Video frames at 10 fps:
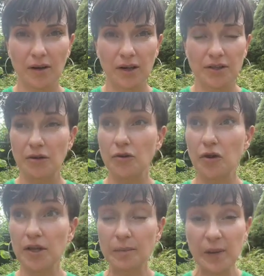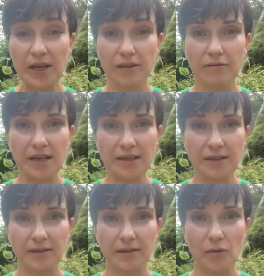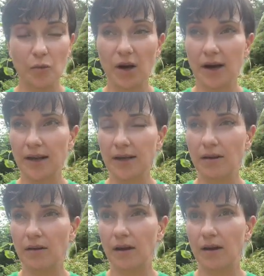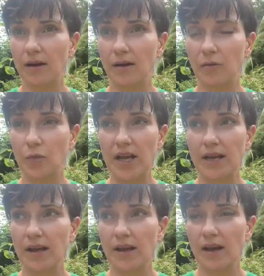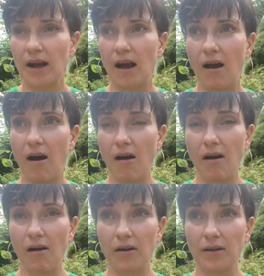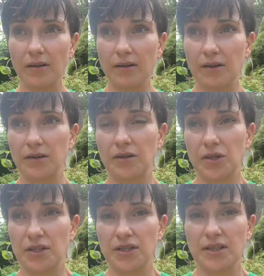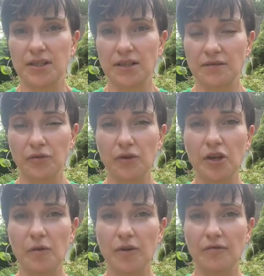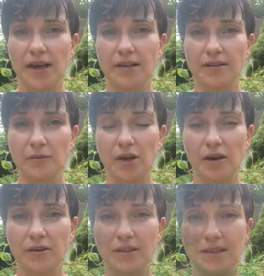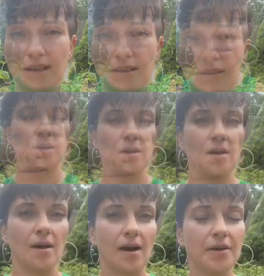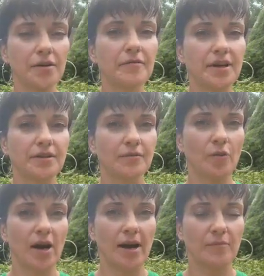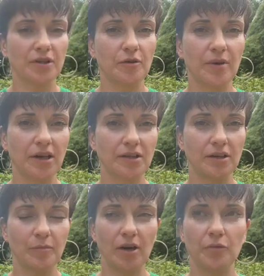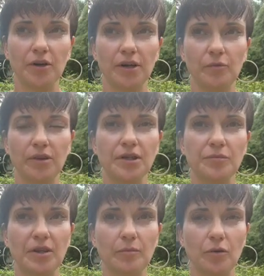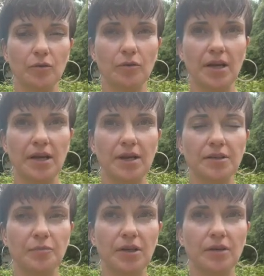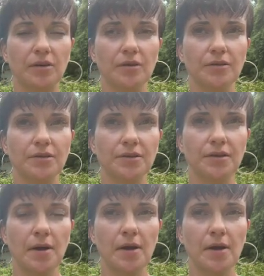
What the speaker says: So could it be the reason why we are the successful human race that we are today? Another reason why I'm so passionate about working with these people is because